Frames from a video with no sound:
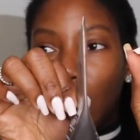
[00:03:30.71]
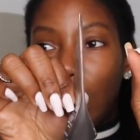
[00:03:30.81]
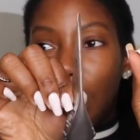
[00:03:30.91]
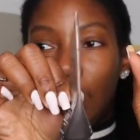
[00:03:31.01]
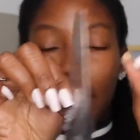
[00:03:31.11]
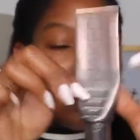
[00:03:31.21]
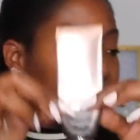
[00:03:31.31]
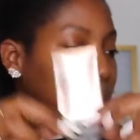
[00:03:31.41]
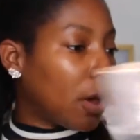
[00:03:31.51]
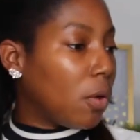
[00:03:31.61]
quite a bit of
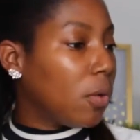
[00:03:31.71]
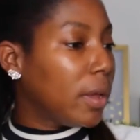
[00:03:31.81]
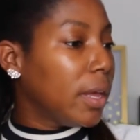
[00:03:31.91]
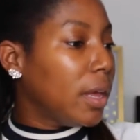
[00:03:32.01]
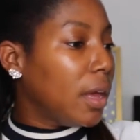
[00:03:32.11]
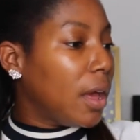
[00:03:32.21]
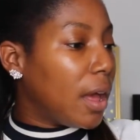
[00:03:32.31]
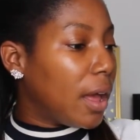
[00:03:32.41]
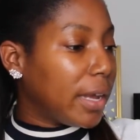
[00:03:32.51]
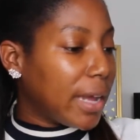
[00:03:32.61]
them, so.
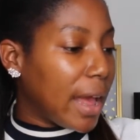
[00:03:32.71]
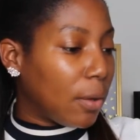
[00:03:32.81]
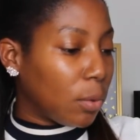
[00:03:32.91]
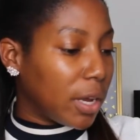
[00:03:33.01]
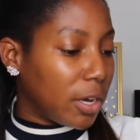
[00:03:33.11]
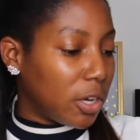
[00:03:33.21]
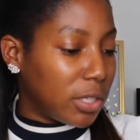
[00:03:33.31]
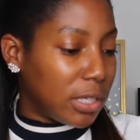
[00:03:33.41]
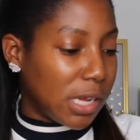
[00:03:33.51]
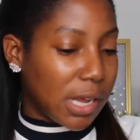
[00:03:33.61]
Yeah, we're gonna
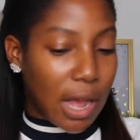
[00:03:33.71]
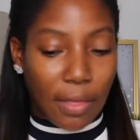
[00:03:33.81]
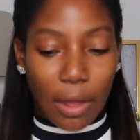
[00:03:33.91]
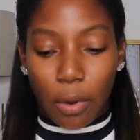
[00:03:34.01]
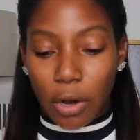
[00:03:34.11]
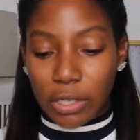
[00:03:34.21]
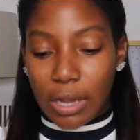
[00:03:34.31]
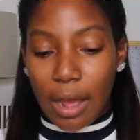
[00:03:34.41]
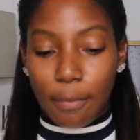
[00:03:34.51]
see how that works.